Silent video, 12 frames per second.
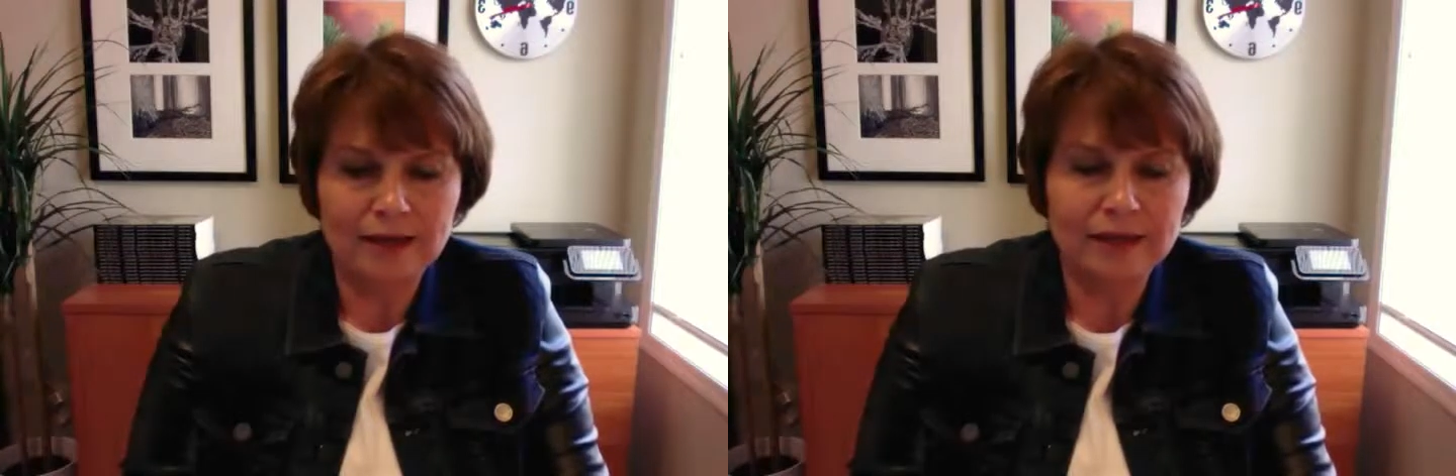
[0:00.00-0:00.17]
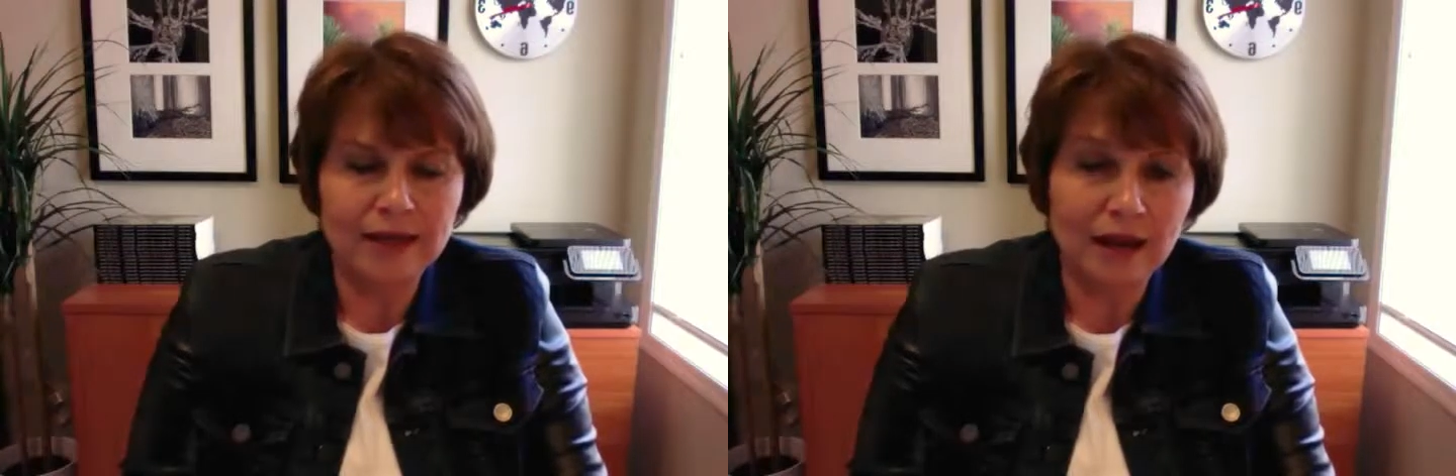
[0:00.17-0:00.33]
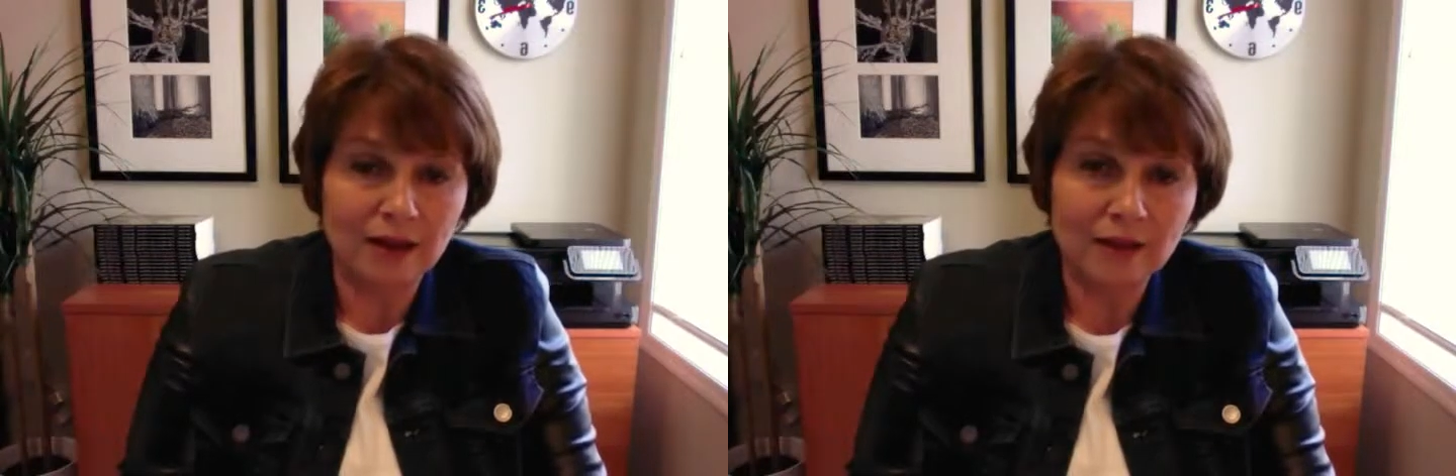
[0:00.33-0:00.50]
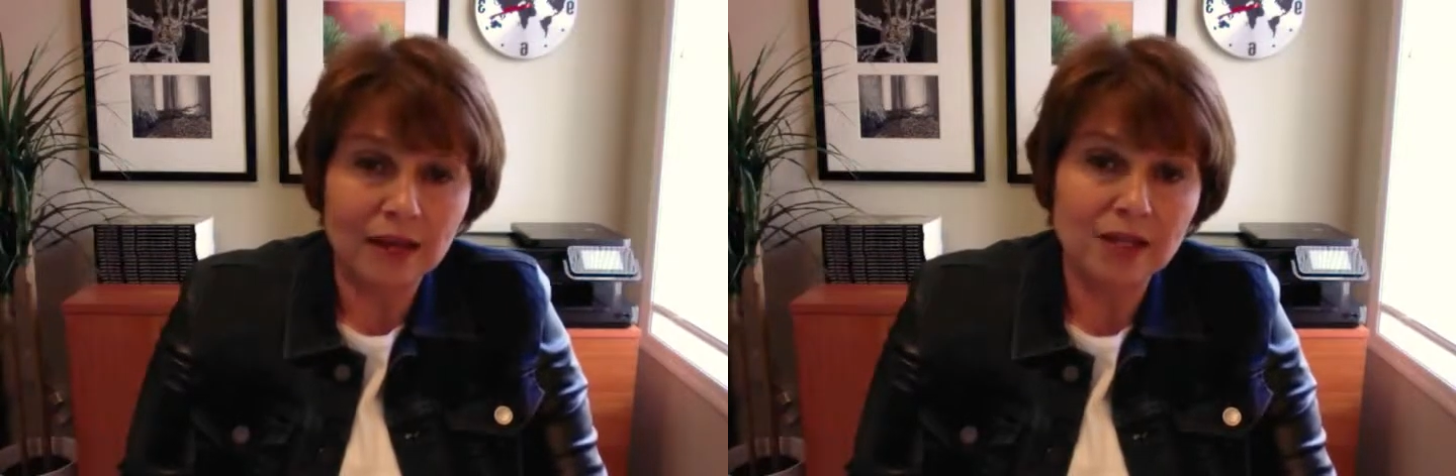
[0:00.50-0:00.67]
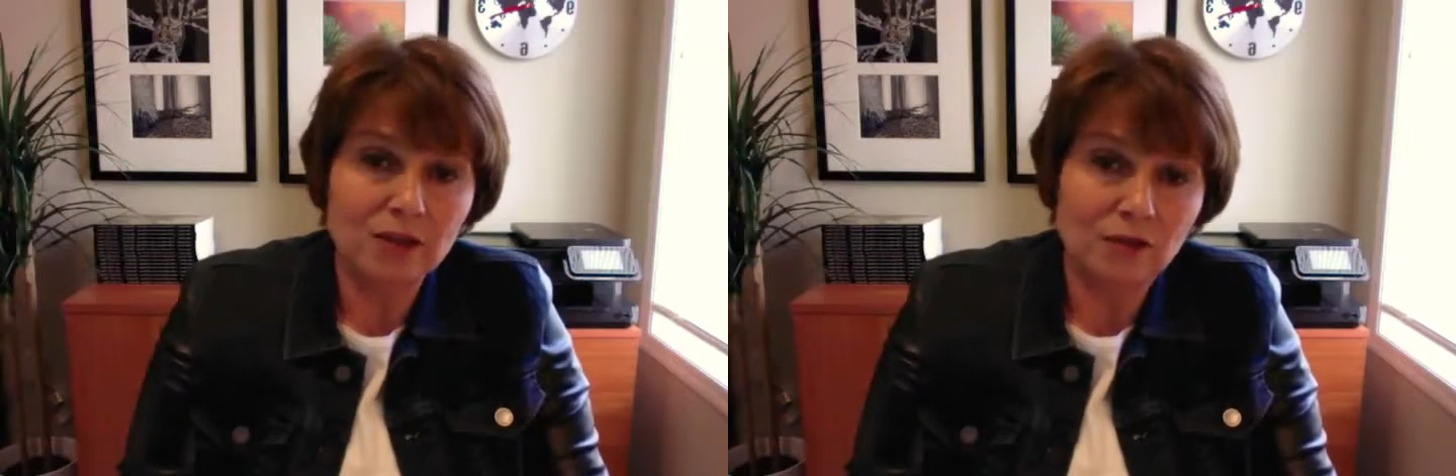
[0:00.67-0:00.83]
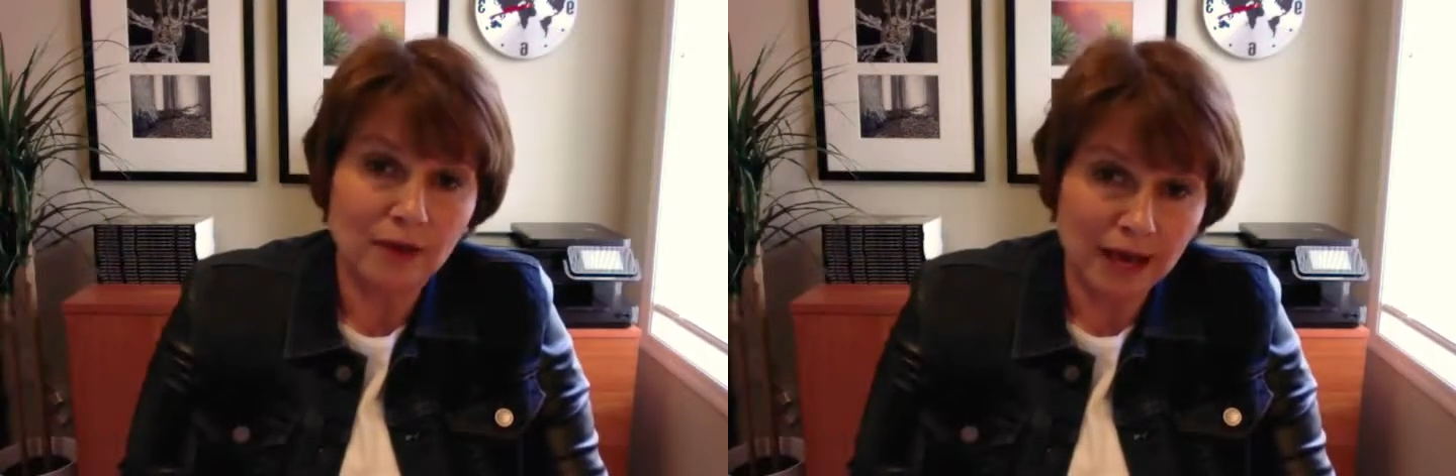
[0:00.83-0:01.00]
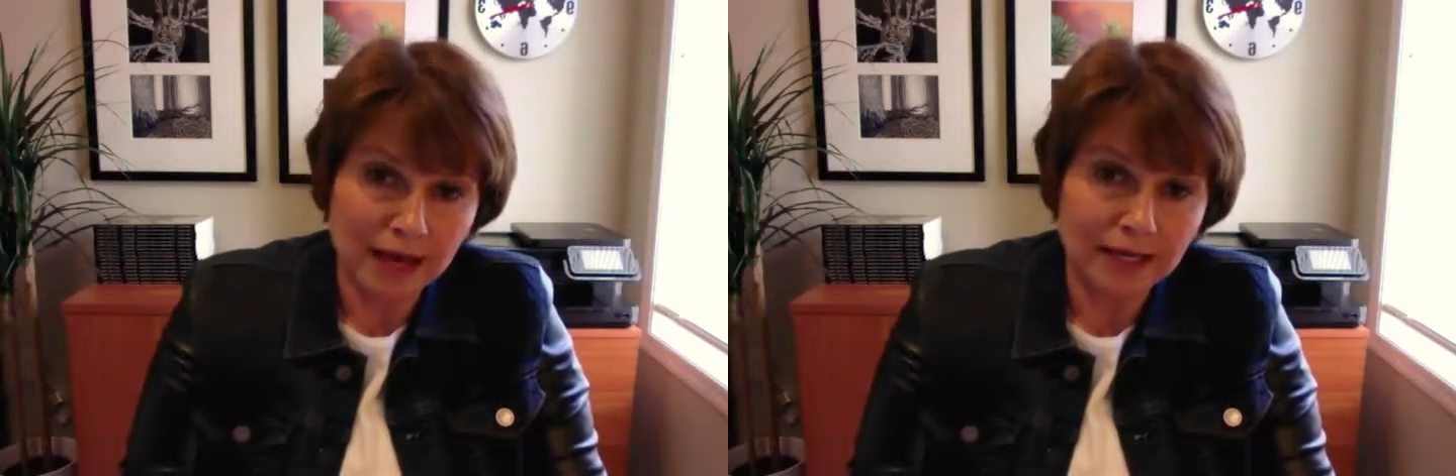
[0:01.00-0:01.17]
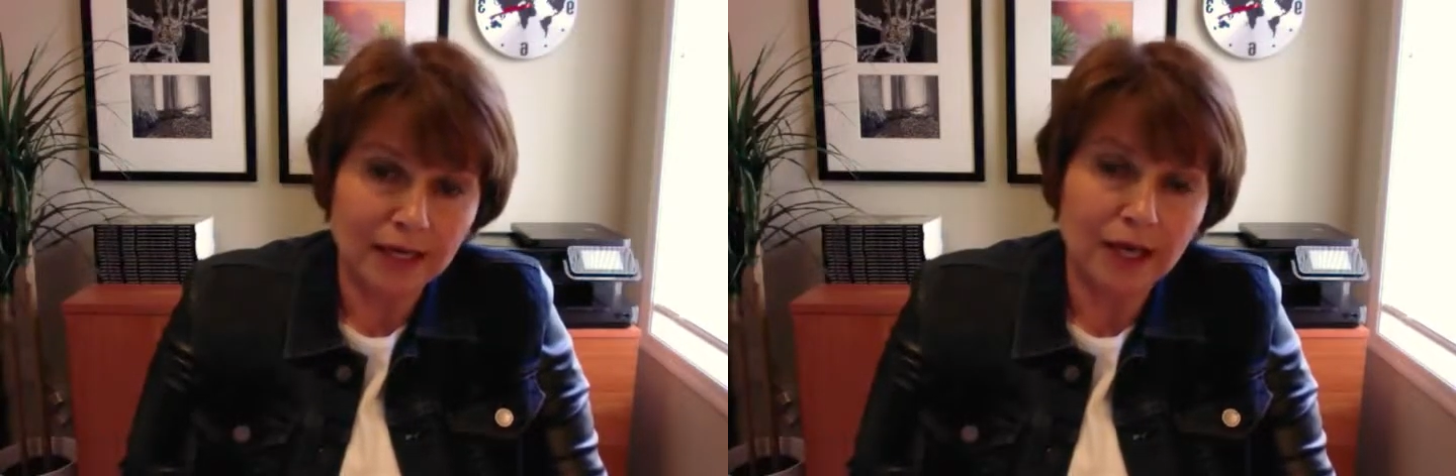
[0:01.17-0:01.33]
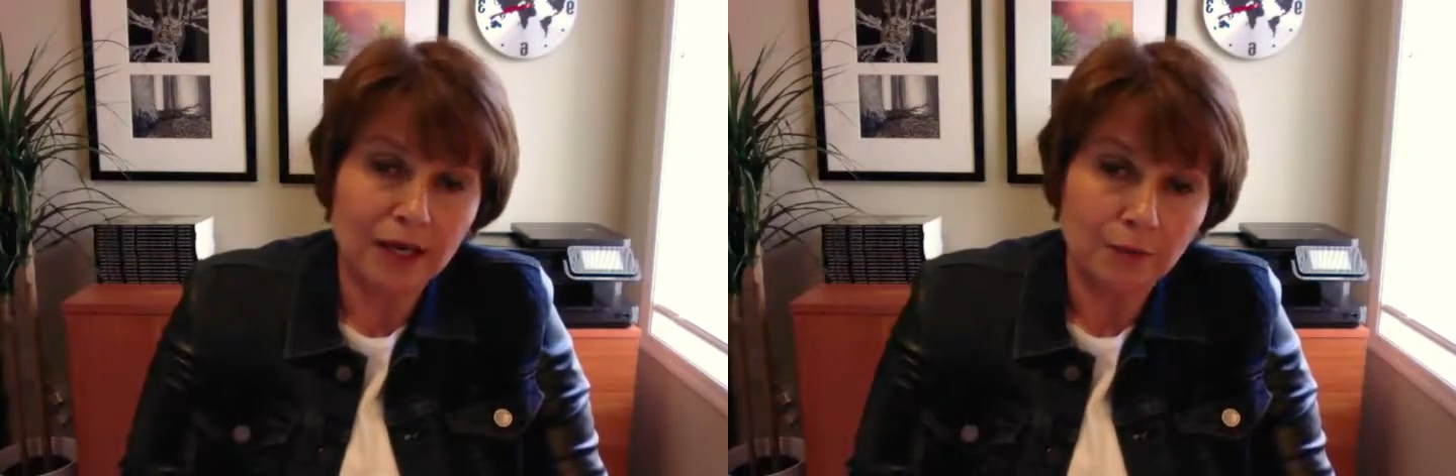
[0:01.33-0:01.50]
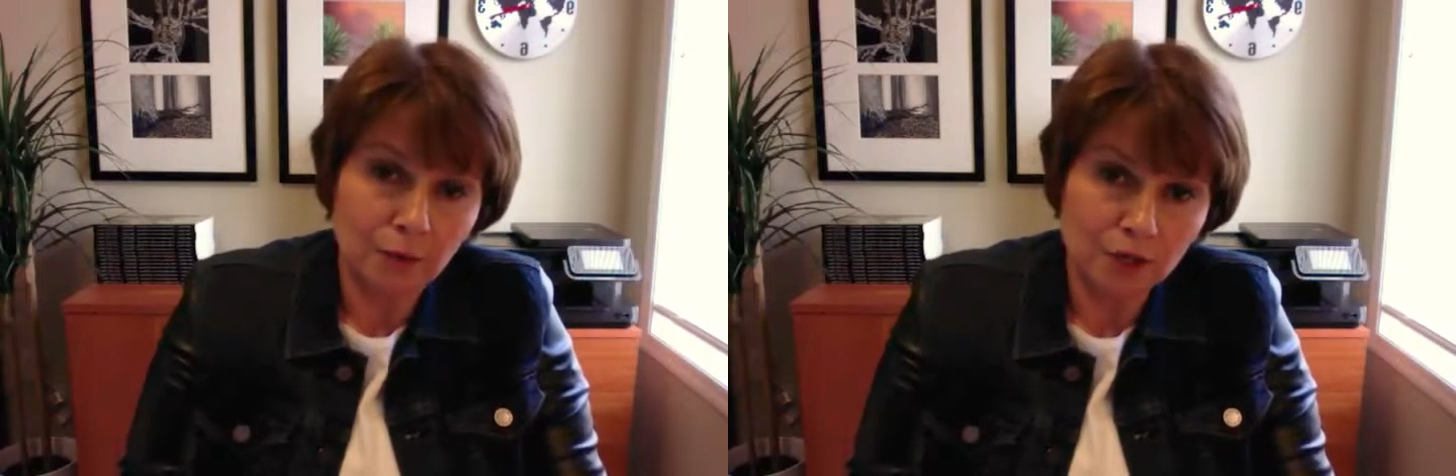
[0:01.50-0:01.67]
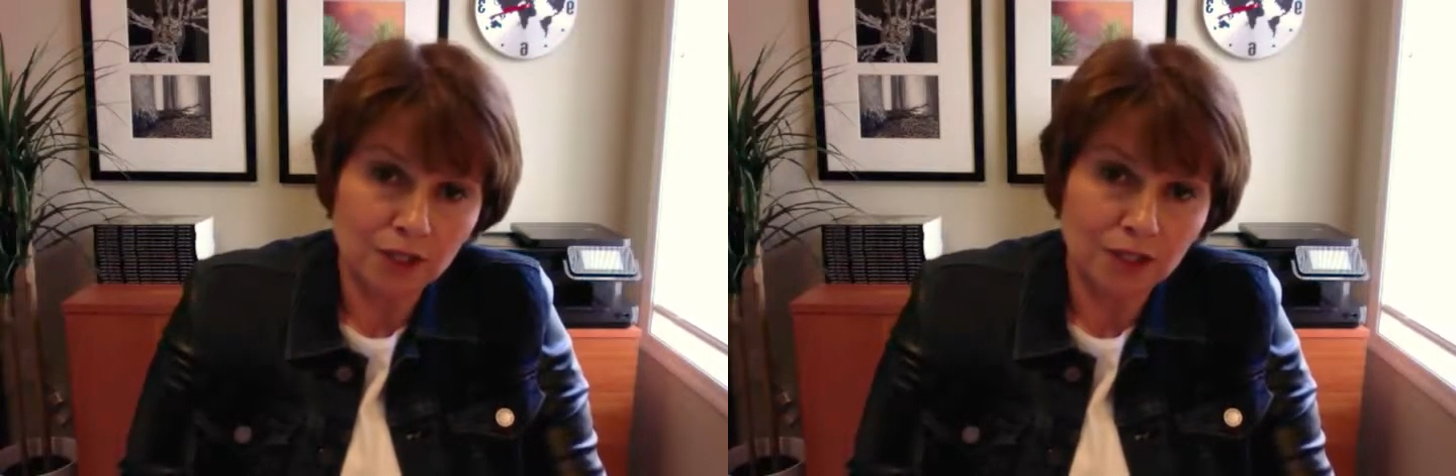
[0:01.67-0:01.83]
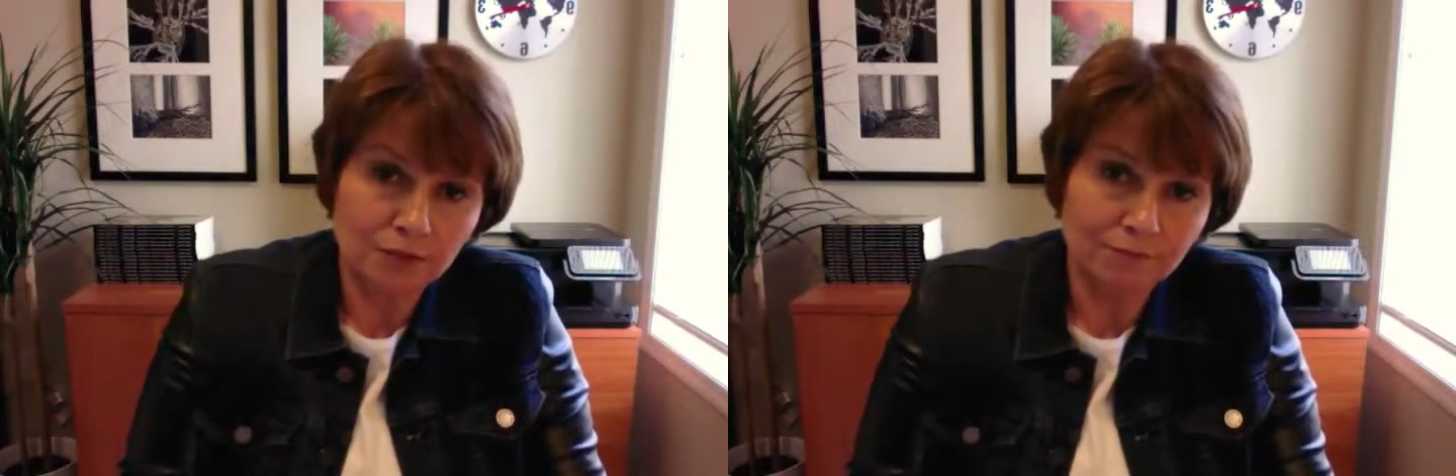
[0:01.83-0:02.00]
now that you've had an
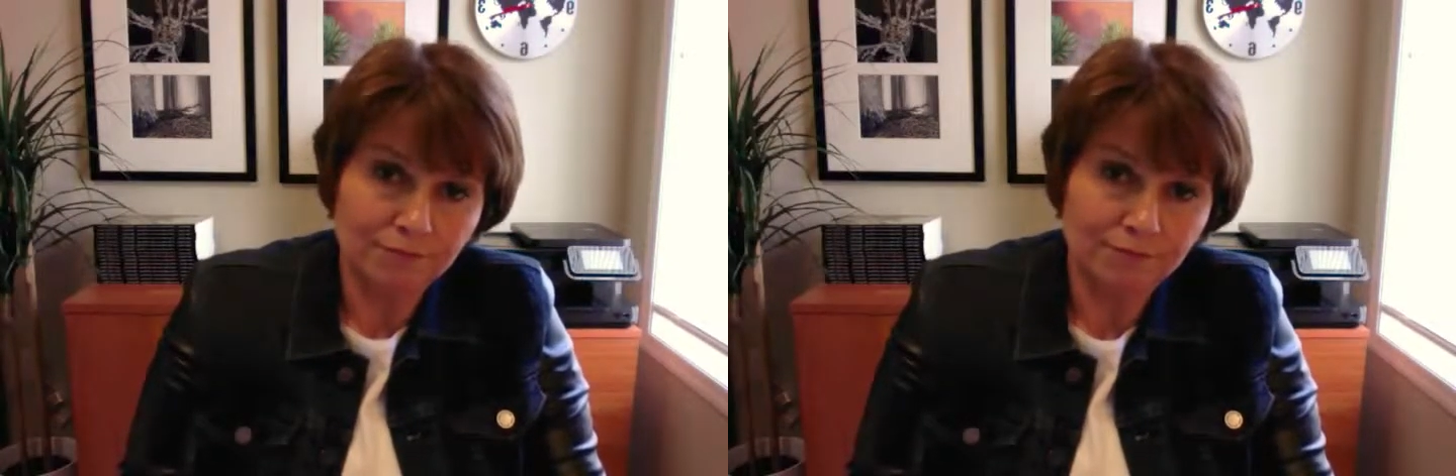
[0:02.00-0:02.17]
abortion?